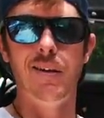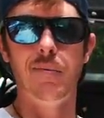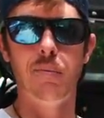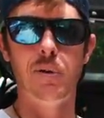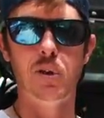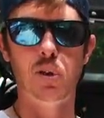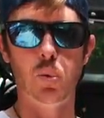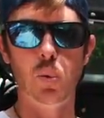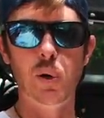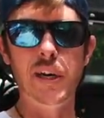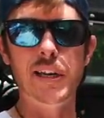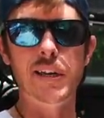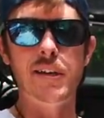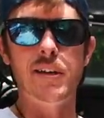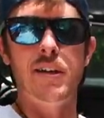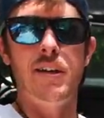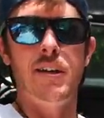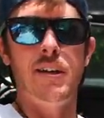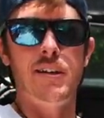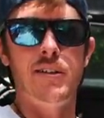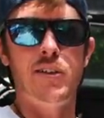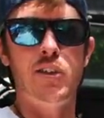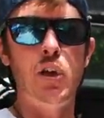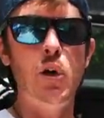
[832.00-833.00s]
between
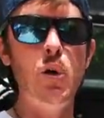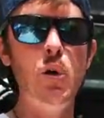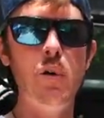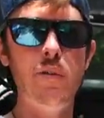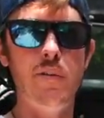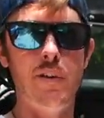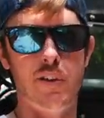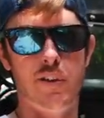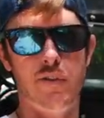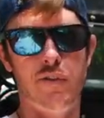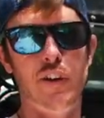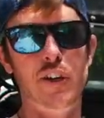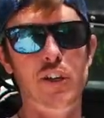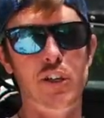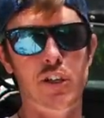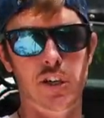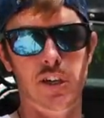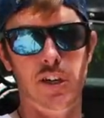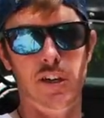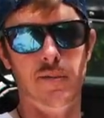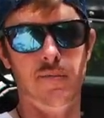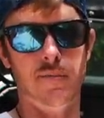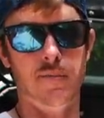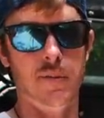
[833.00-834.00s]
two of us
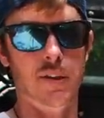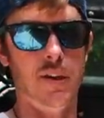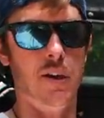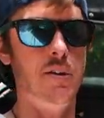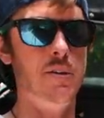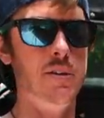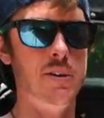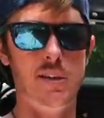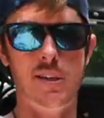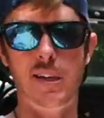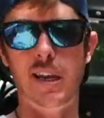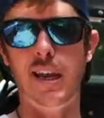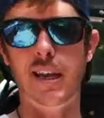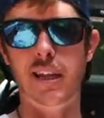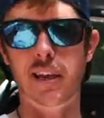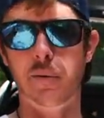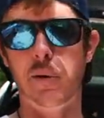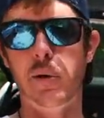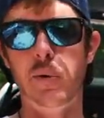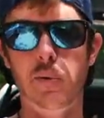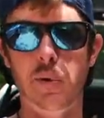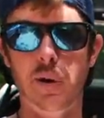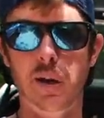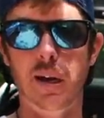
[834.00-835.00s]
fishing on this day that
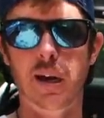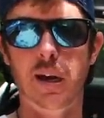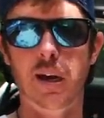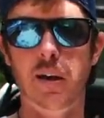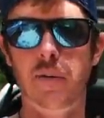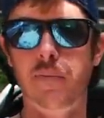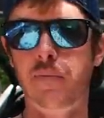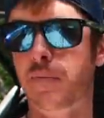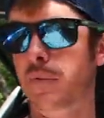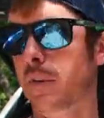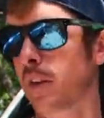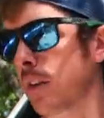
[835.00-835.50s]
we went out,